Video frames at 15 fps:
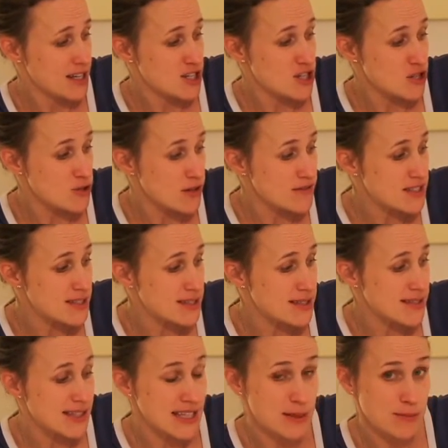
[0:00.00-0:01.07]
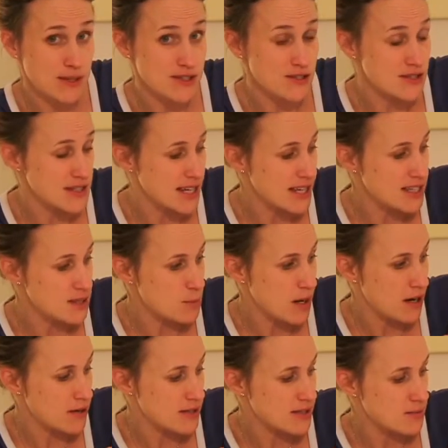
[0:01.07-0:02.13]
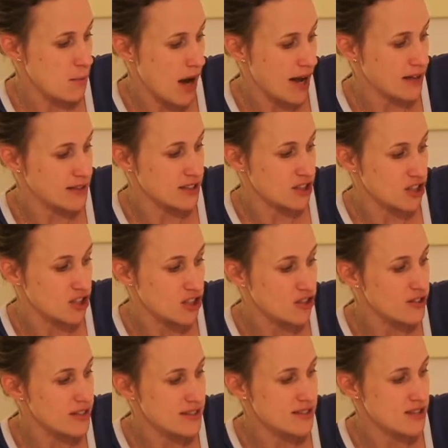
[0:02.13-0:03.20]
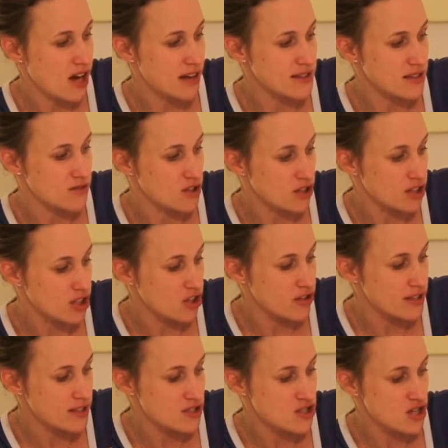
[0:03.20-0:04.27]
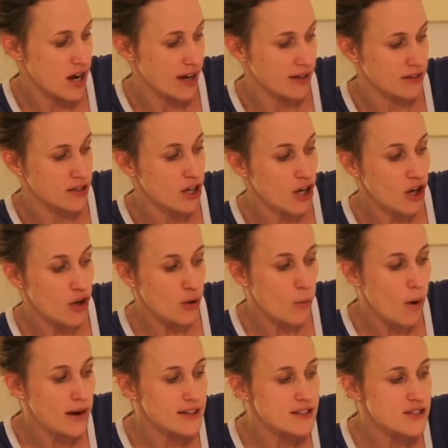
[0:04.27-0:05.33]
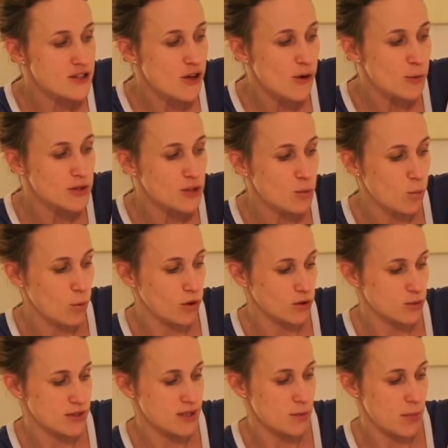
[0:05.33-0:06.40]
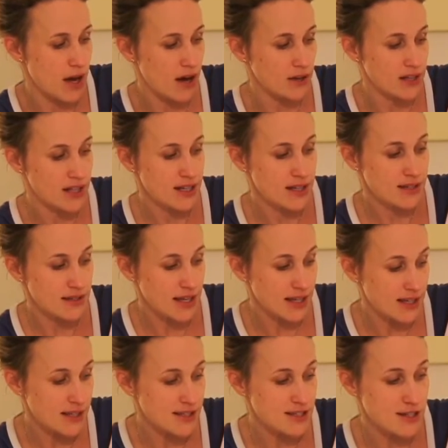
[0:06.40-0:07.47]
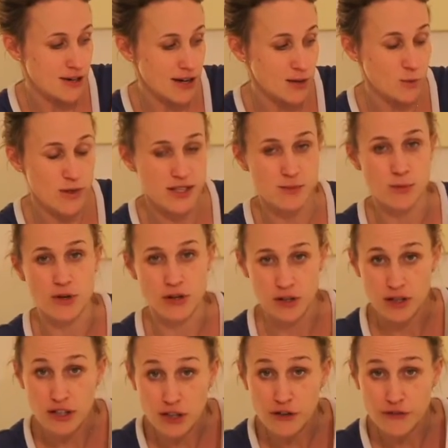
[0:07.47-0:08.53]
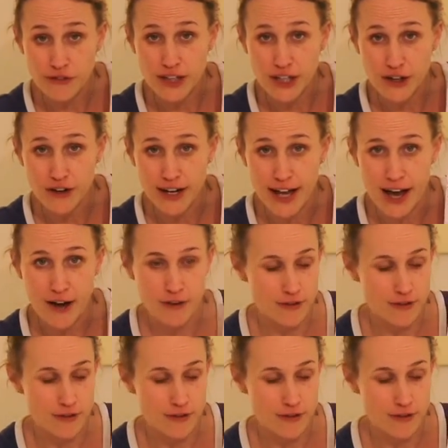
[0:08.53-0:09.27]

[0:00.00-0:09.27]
She drifted to sleep as her dazed parents smiled at the curious thoughts of their curious child who wanted to know what the world was about. They kissed her and whispered, "You'll figure it out."